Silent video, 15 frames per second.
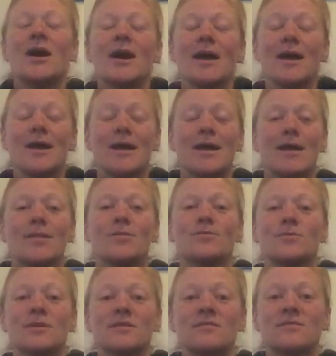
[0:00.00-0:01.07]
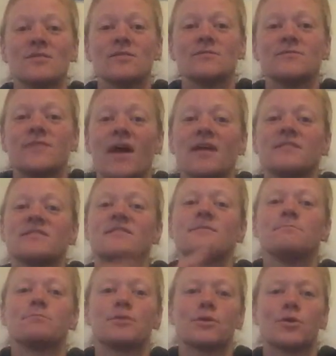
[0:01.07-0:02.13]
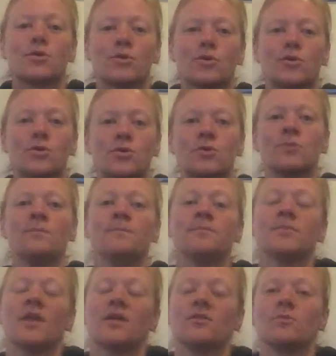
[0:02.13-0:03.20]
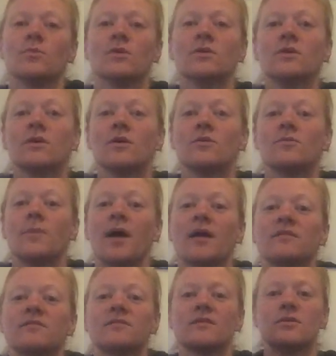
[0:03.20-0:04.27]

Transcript: and the wheels turn fast, and the world goes past,